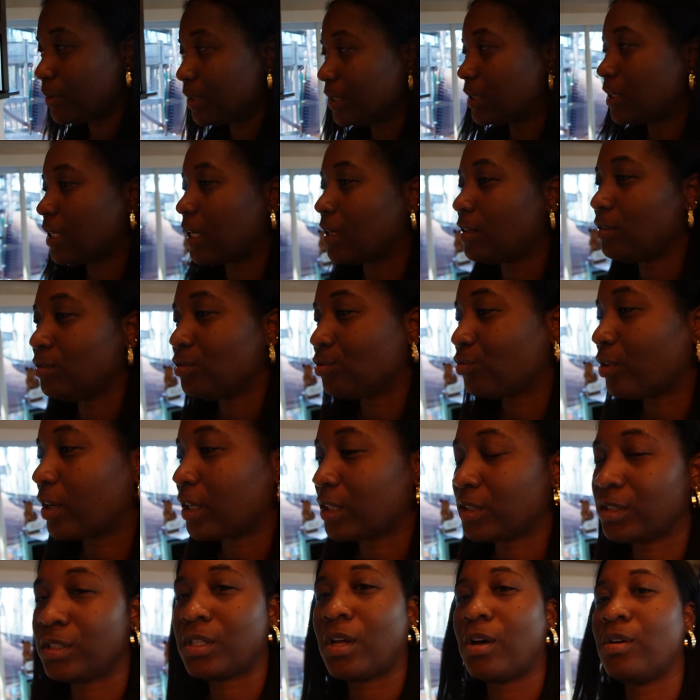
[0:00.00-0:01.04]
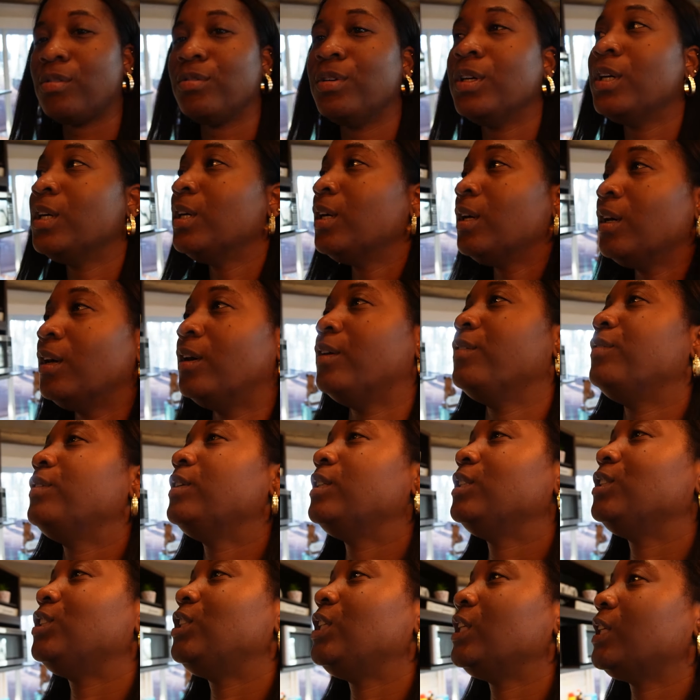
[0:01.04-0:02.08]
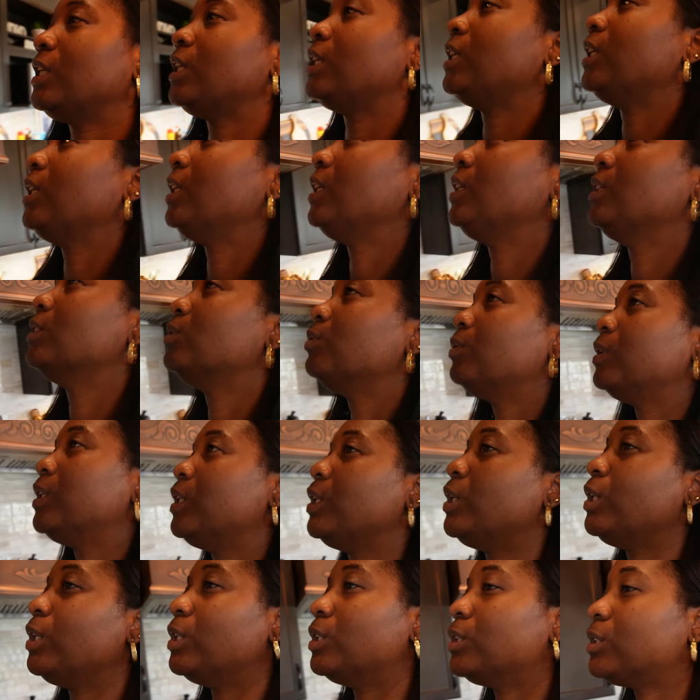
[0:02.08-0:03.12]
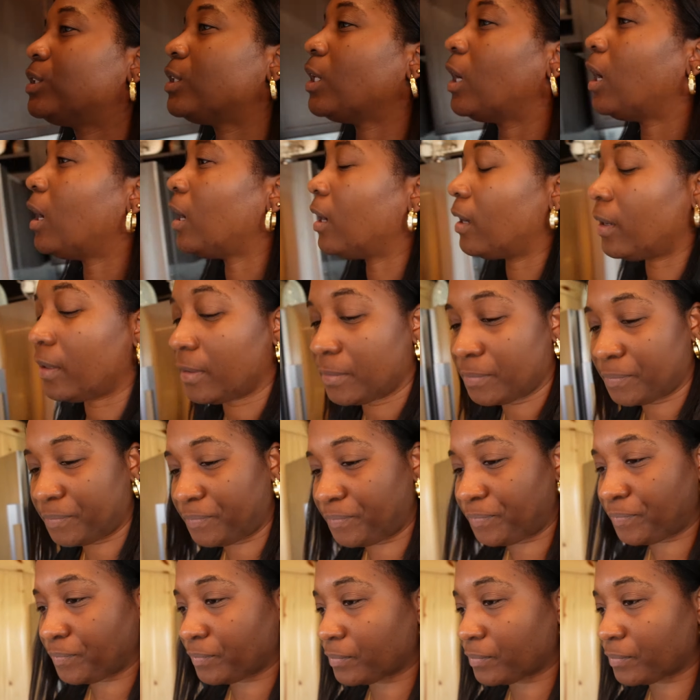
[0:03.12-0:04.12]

we just had to use regular salt for the chicken. It is what it is. Um,